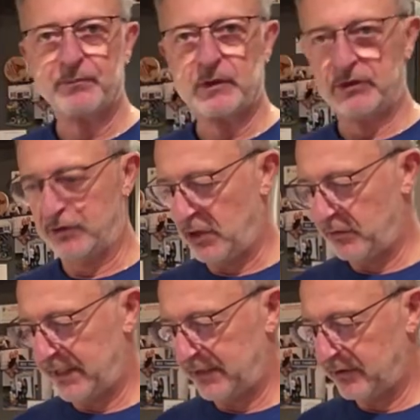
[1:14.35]
So I
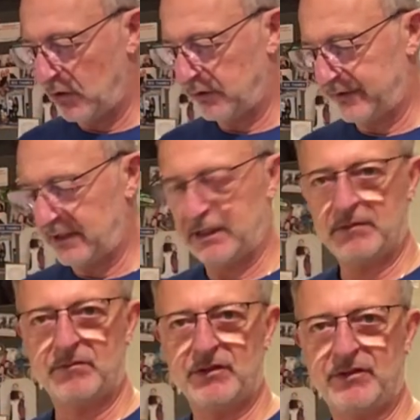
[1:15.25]
already toasted it,
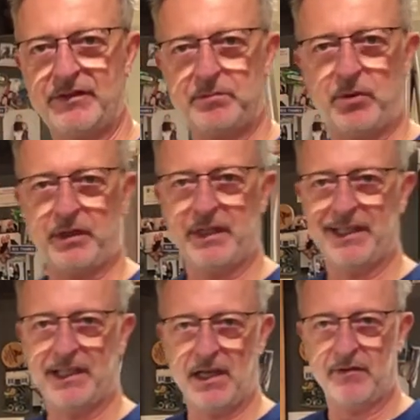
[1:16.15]
just put it in
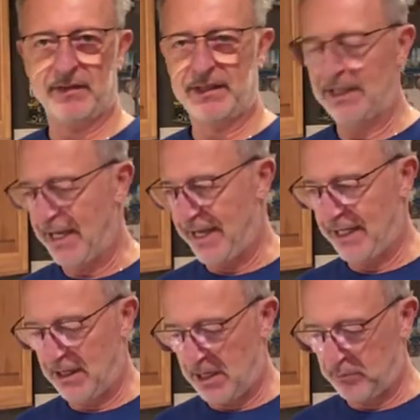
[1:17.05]
the oven, and
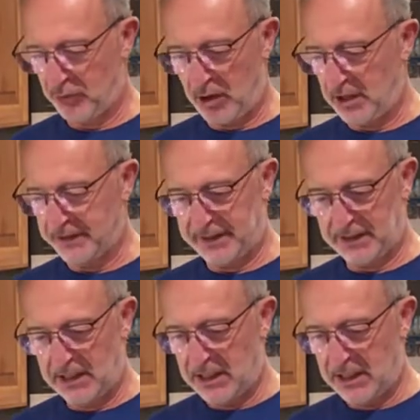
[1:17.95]
I broiled it.